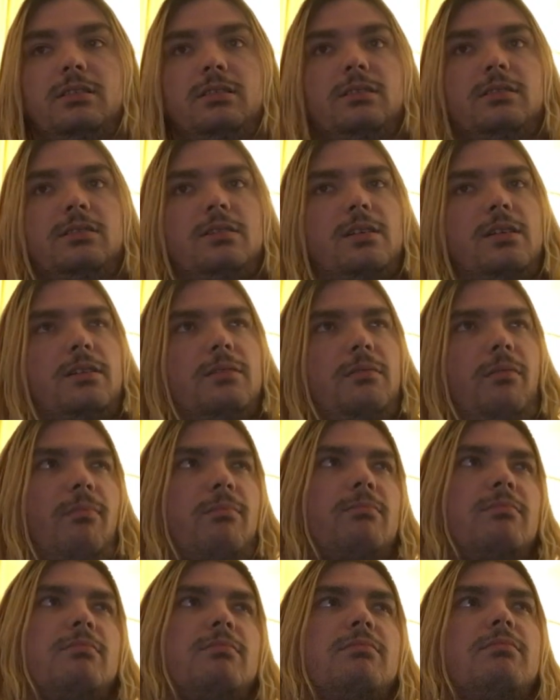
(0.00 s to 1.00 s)
So,
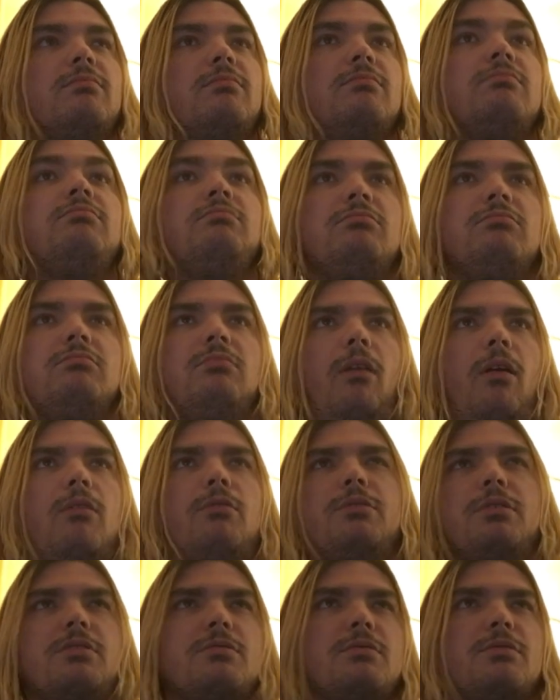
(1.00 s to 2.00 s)
who
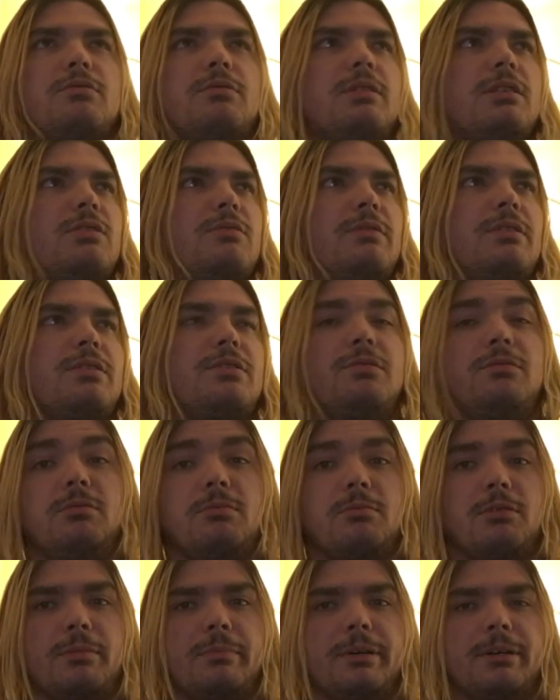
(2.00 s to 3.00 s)
knows what 2022 will
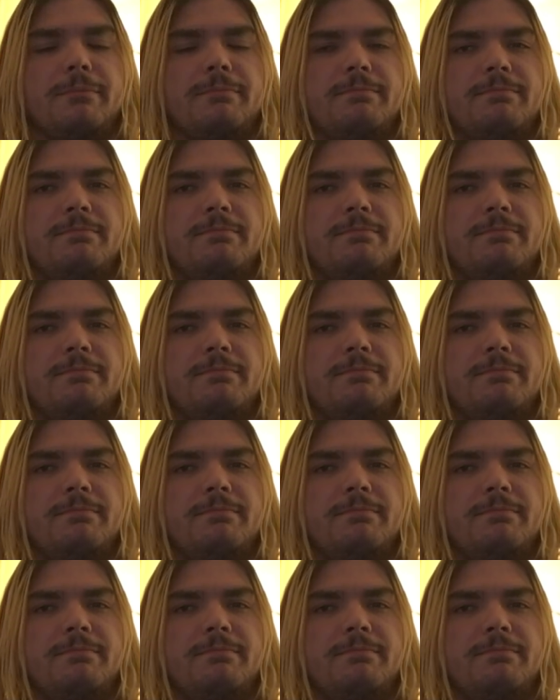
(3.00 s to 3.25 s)
bring me?